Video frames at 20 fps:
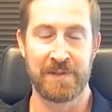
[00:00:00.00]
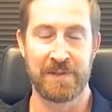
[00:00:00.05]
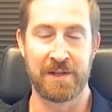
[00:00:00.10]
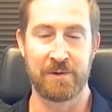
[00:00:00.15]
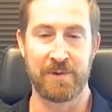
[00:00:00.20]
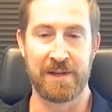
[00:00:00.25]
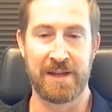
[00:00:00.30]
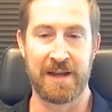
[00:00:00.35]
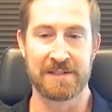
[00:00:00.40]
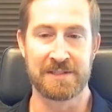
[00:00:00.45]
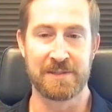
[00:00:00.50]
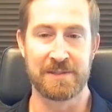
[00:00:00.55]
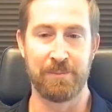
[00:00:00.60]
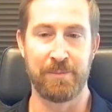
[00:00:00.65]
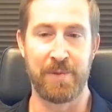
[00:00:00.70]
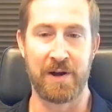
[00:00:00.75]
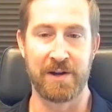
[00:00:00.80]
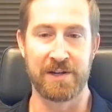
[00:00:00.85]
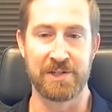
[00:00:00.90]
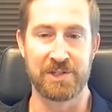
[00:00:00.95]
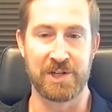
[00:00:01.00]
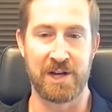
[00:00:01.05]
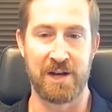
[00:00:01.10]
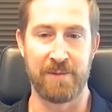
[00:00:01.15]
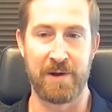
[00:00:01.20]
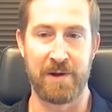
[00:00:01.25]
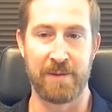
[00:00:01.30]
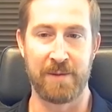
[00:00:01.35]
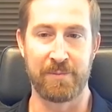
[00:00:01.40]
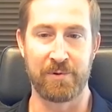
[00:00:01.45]
Then we had some body
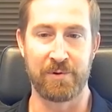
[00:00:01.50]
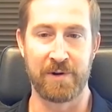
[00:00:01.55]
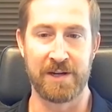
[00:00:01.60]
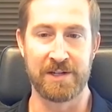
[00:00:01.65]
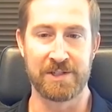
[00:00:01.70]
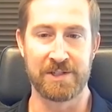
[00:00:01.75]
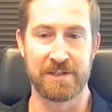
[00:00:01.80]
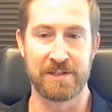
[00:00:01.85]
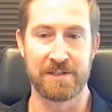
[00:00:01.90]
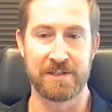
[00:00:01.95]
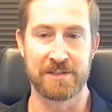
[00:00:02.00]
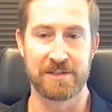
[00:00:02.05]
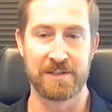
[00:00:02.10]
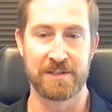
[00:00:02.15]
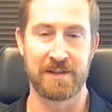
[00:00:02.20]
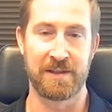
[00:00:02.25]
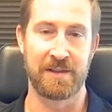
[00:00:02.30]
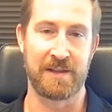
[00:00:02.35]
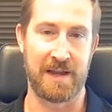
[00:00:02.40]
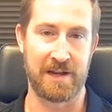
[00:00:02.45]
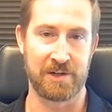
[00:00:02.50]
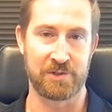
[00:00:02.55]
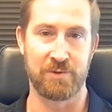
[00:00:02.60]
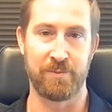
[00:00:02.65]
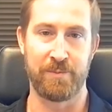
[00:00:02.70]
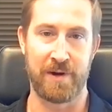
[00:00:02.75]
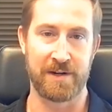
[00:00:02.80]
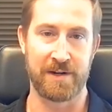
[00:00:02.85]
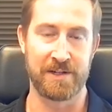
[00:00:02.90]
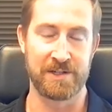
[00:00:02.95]
shop operations and then the
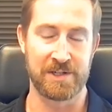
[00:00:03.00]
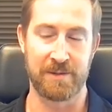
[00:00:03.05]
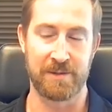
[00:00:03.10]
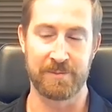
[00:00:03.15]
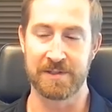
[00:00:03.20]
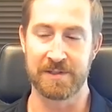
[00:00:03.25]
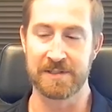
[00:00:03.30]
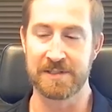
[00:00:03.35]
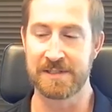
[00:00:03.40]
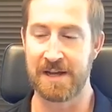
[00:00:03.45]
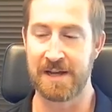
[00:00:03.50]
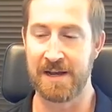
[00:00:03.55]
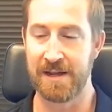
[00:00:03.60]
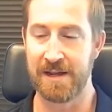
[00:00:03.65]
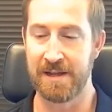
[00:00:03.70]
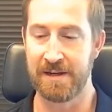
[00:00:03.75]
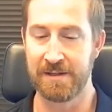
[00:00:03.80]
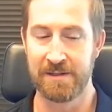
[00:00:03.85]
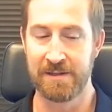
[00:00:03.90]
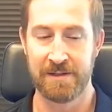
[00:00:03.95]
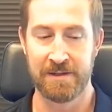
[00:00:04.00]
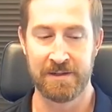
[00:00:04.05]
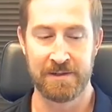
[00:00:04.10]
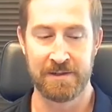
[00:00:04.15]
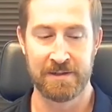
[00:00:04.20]
actual body shop to the side.